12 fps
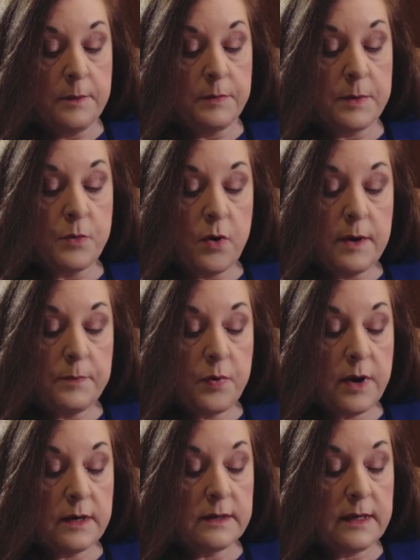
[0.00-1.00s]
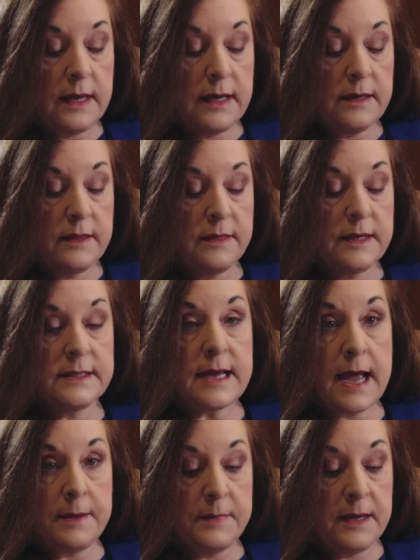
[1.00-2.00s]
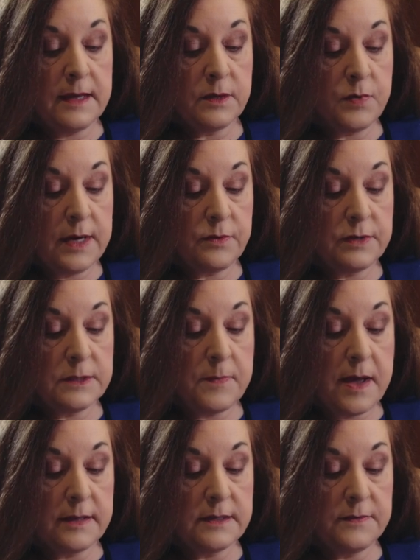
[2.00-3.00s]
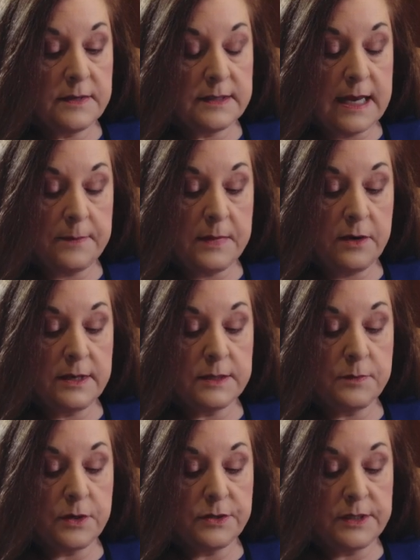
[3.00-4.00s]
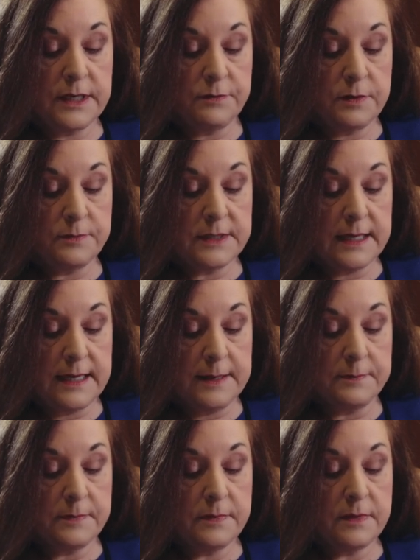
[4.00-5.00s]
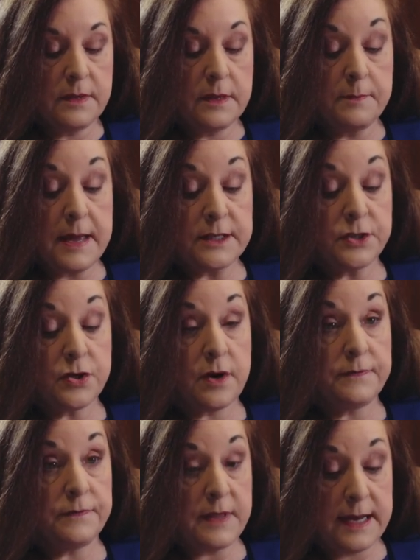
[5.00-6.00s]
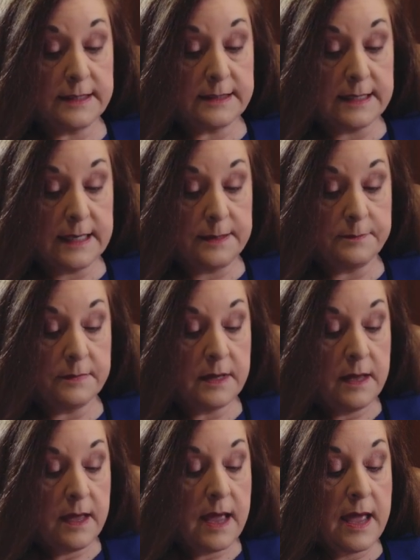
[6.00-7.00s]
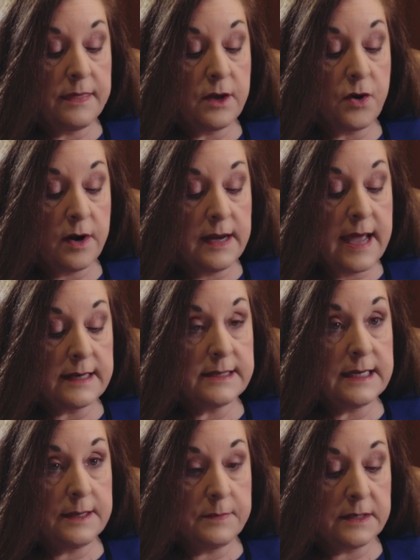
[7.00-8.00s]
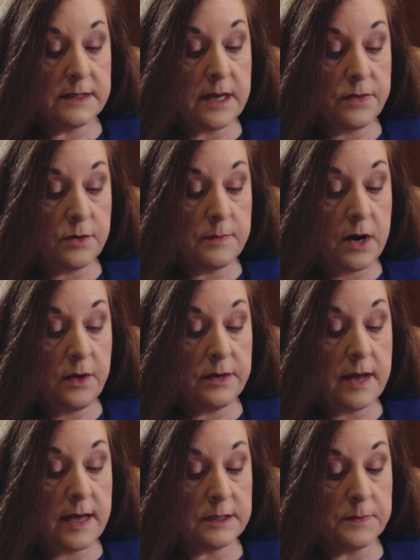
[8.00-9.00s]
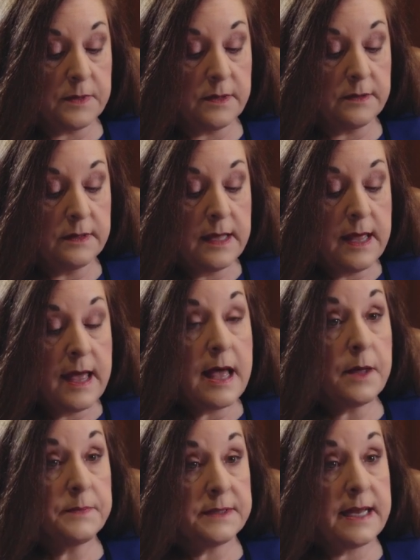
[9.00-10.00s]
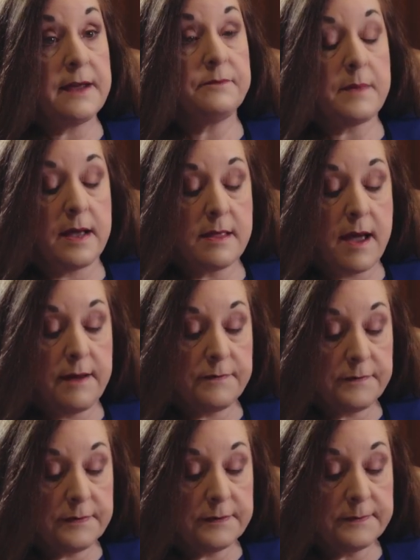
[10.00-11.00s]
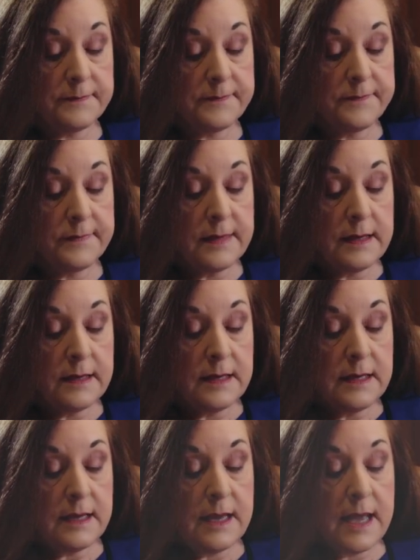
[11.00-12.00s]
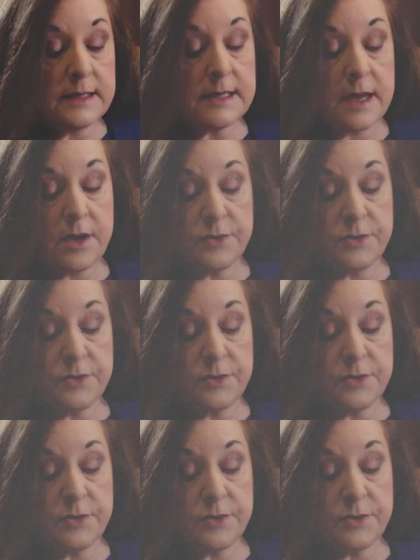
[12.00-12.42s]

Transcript: But more importantly, the timing and quick response of the St. Mary's Emergency Room team, the MedStar flight team, and the cardiac team at Southern Maryland Hospital helped save my life. As I